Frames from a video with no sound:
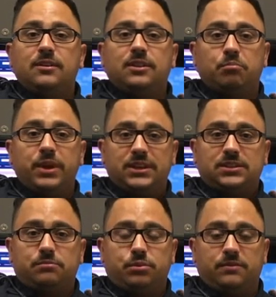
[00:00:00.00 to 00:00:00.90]
The
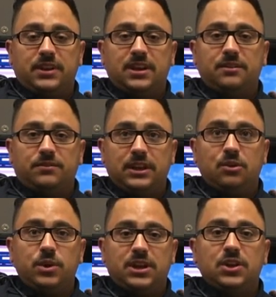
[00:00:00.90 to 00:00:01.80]
best preventative
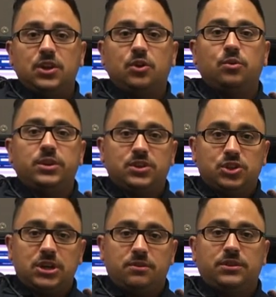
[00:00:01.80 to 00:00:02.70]
thing we can do is
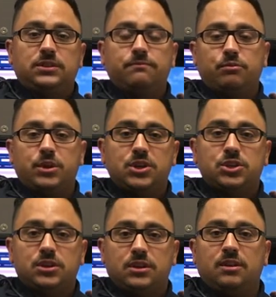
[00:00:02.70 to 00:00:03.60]
share this
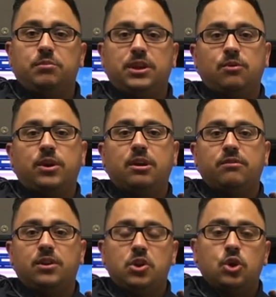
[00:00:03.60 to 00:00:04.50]
information and be aware
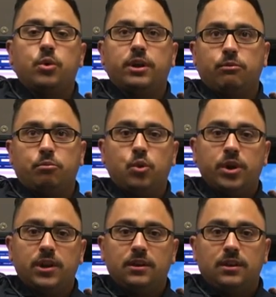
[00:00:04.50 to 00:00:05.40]
of it and know where to
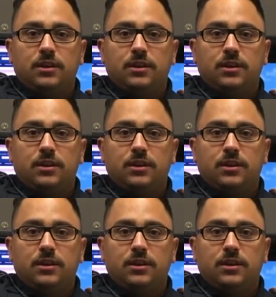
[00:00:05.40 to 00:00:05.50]
report it.